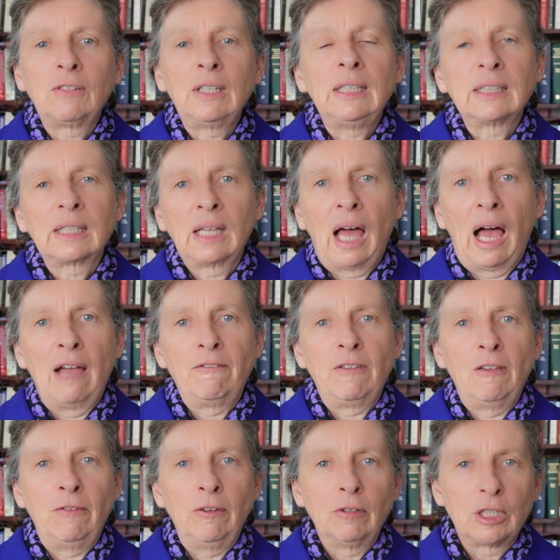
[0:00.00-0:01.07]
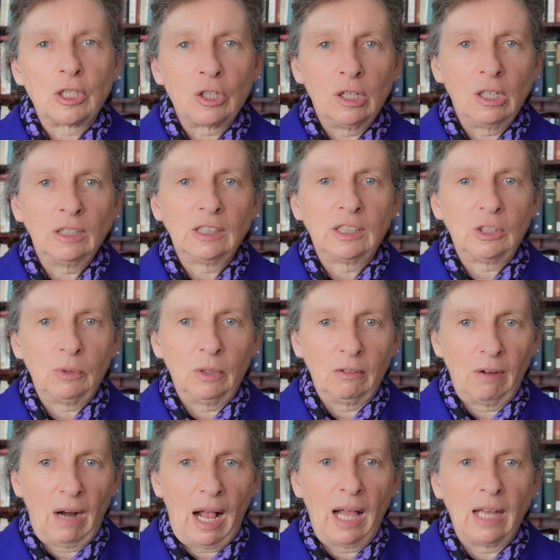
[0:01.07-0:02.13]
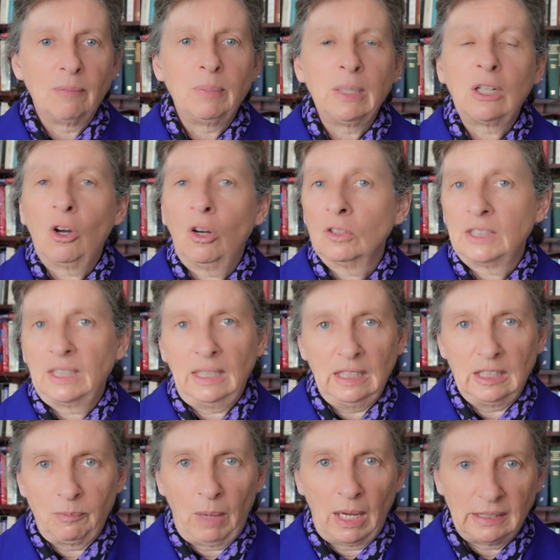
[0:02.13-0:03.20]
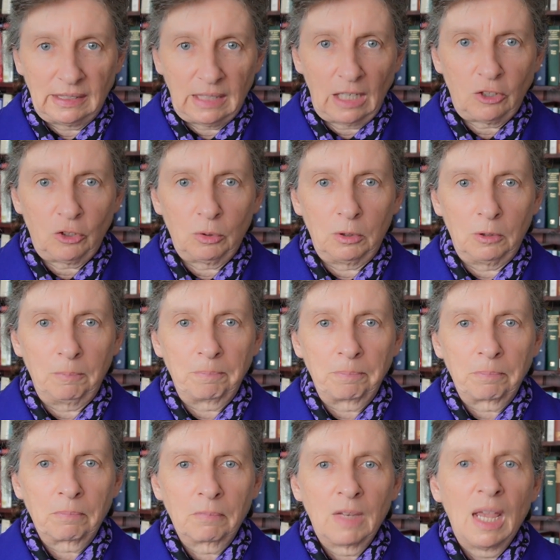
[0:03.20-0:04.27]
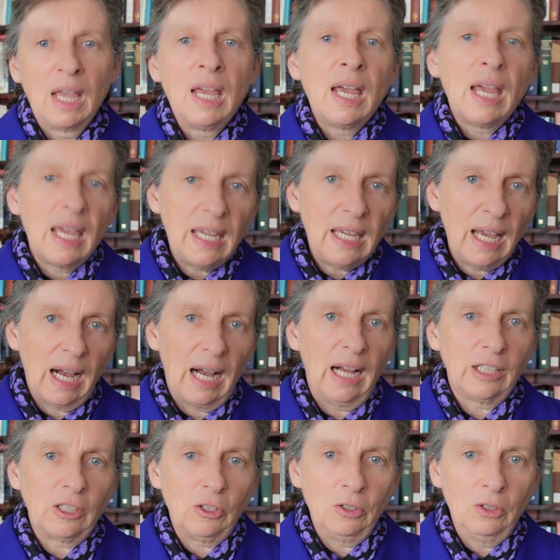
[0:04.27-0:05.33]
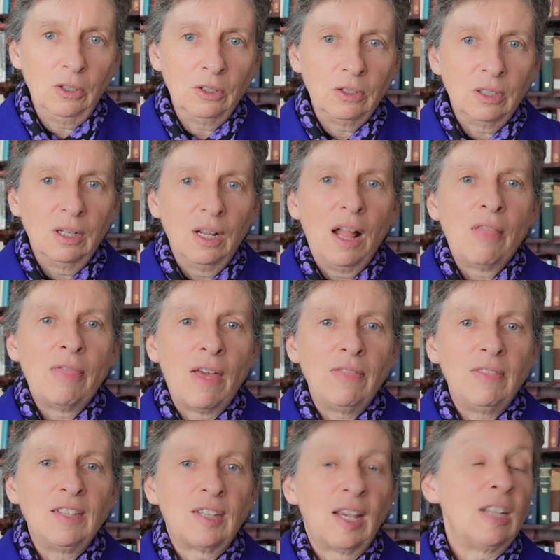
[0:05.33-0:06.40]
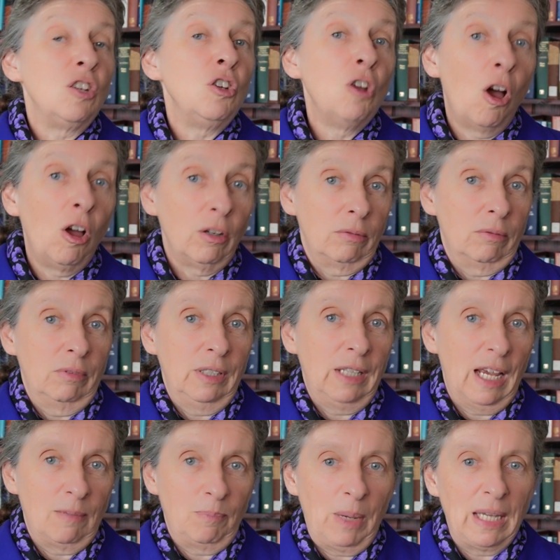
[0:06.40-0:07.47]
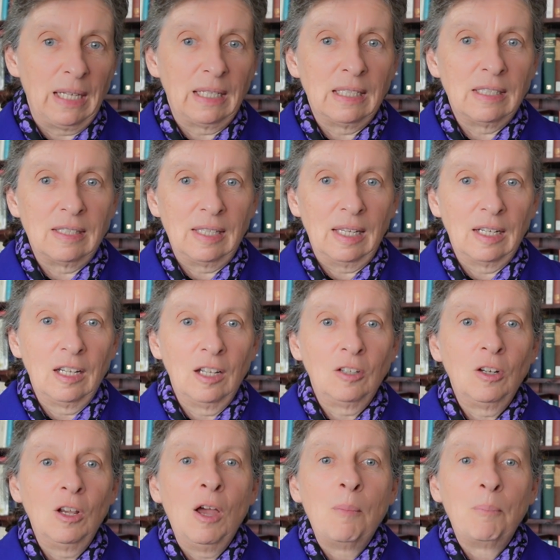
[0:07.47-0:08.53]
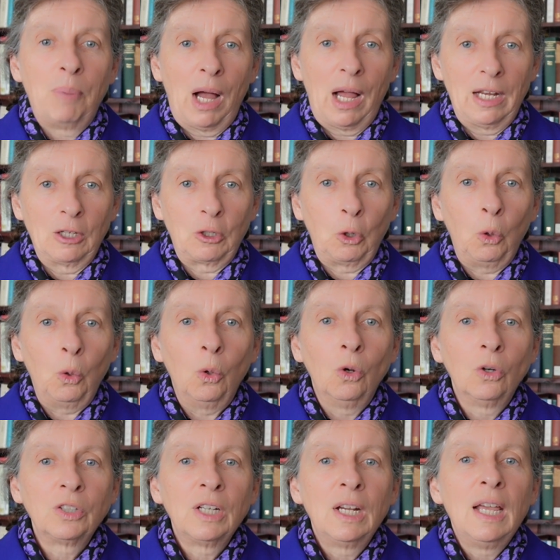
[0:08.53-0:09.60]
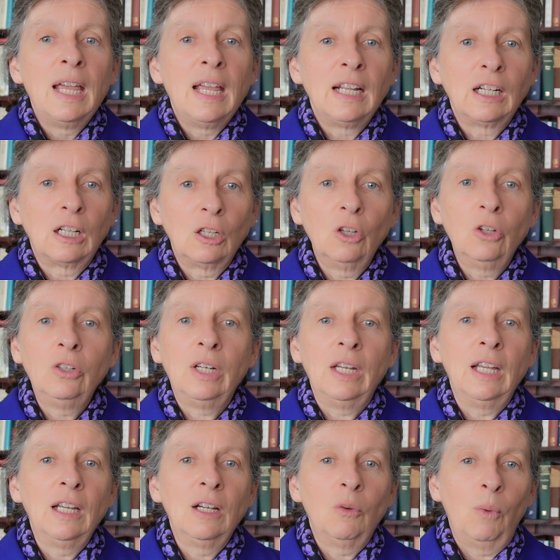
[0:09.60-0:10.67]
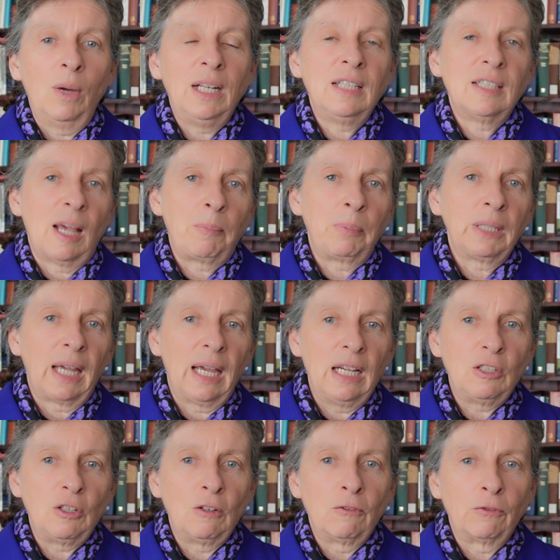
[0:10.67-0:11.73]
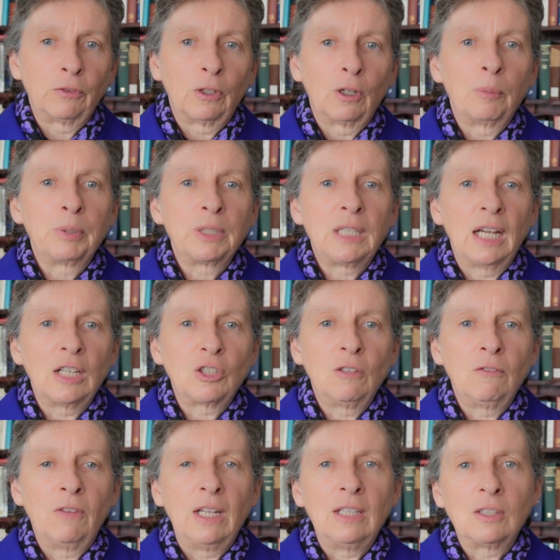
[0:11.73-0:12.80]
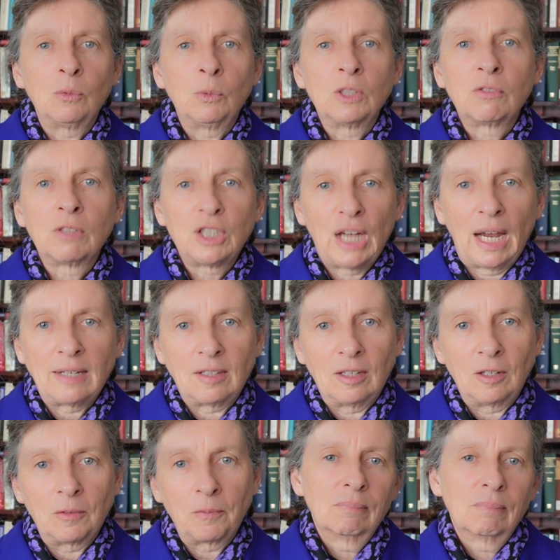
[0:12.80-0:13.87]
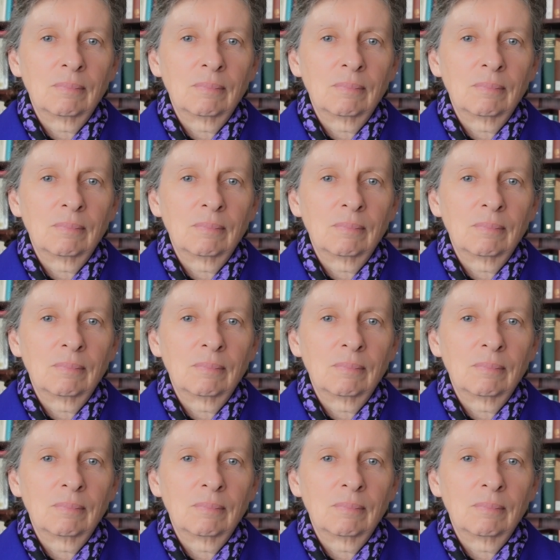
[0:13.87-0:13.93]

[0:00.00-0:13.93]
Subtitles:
for his life if he returns to Iran because he is bisexual. He argued that this had not yet been considered by a court, including when his application for a protection visa was rejected.